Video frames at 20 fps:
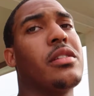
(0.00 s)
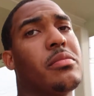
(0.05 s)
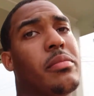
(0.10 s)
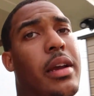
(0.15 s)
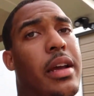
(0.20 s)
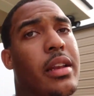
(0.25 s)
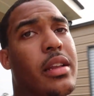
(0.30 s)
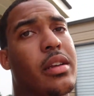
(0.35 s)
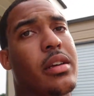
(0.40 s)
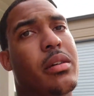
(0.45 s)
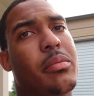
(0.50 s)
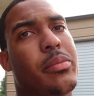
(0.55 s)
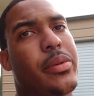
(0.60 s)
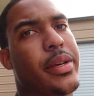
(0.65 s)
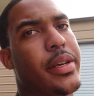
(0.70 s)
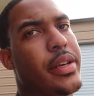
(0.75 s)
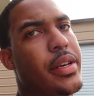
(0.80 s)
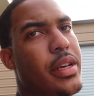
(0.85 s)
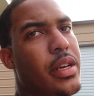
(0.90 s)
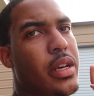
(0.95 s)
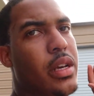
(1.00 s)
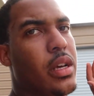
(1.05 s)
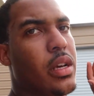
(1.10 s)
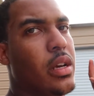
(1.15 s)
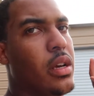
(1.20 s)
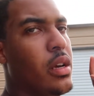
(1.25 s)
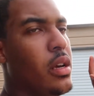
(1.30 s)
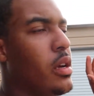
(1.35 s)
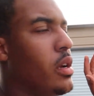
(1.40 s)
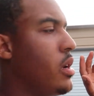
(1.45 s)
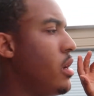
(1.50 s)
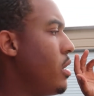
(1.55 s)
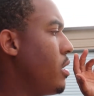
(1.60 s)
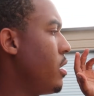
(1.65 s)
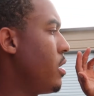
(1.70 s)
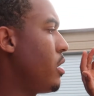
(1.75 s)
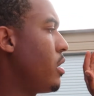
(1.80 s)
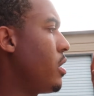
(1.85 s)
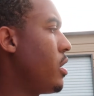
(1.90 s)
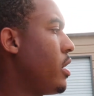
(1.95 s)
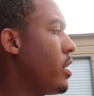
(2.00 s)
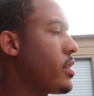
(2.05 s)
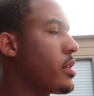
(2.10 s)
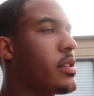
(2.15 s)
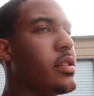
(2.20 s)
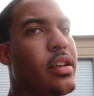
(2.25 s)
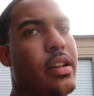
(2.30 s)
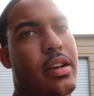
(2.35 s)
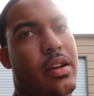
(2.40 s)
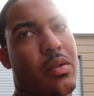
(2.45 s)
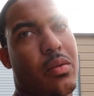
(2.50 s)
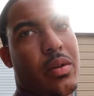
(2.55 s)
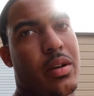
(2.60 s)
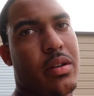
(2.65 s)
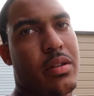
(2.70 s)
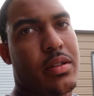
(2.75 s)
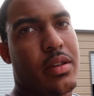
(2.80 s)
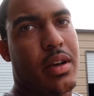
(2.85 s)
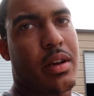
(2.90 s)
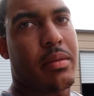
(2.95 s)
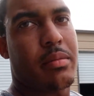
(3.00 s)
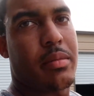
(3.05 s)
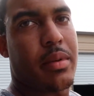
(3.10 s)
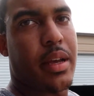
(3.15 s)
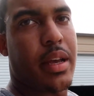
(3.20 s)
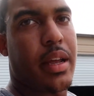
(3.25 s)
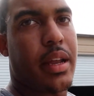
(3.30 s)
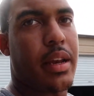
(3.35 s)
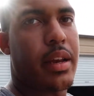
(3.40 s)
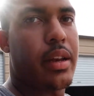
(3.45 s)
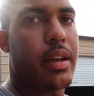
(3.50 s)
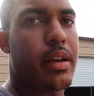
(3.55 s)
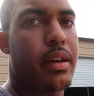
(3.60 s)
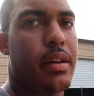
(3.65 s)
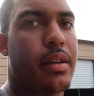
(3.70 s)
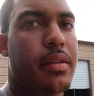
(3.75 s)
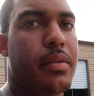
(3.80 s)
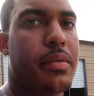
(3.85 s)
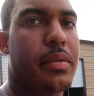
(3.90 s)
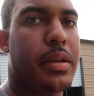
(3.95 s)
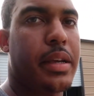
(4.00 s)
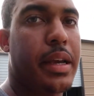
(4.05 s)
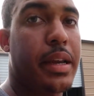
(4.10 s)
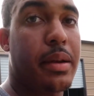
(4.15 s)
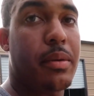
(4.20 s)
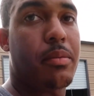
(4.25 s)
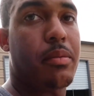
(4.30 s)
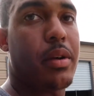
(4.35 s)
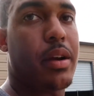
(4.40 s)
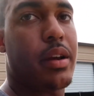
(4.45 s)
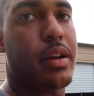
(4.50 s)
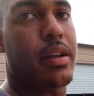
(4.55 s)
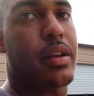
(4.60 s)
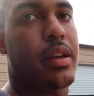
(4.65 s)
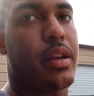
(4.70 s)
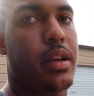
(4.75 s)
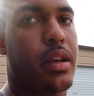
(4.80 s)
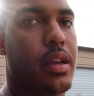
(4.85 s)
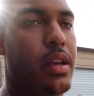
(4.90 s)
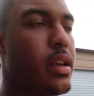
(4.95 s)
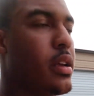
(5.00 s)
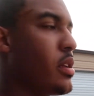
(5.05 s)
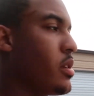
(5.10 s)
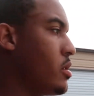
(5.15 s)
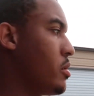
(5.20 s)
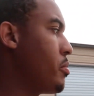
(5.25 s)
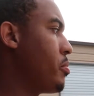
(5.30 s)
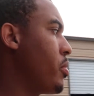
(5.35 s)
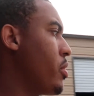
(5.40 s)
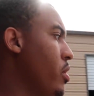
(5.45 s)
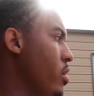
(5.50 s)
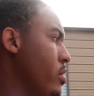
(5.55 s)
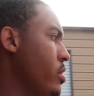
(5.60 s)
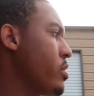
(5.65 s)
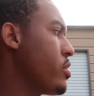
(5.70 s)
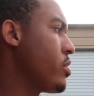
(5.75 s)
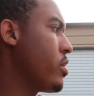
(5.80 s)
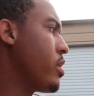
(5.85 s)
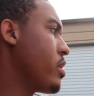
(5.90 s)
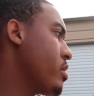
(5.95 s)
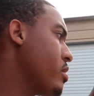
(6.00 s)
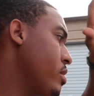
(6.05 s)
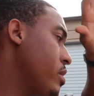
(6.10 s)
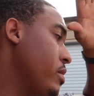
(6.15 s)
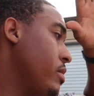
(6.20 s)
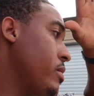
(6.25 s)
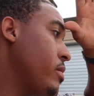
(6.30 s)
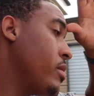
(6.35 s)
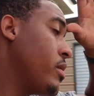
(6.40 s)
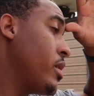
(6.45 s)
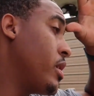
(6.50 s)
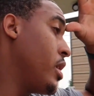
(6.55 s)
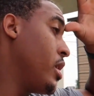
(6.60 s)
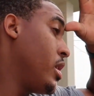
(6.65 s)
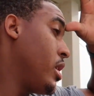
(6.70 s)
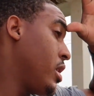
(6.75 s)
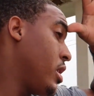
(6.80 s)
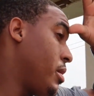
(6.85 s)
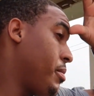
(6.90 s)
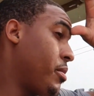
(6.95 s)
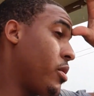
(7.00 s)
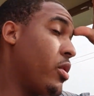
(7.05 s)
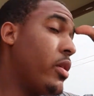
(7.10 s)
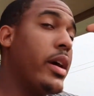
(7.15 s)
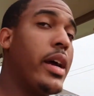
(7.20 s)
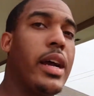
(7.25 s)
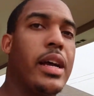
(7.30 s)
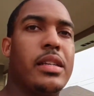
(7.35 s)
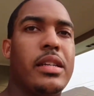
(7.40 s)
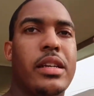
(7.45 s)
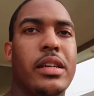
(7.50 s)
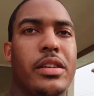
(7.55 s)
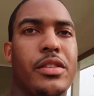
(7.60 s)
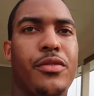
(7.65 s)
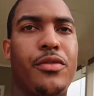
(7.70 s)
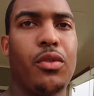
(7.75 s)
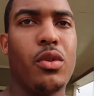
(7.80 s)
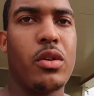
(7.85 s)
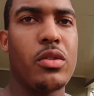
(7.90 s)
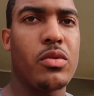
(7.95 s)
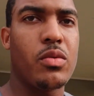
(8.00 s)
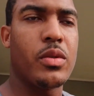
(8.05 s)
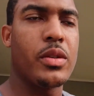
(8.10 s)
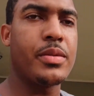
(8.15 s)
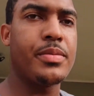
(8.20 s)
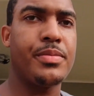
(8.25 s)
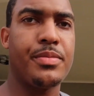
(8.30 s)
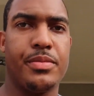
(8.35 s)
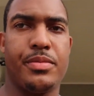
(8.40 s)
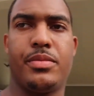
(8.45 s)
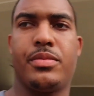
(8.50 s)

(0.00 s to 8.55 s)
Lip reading: is mainly gonna be us cleaning the wheels up and getting them ready to put on the truck. So I'm gonna go ahead and clean this fourth one.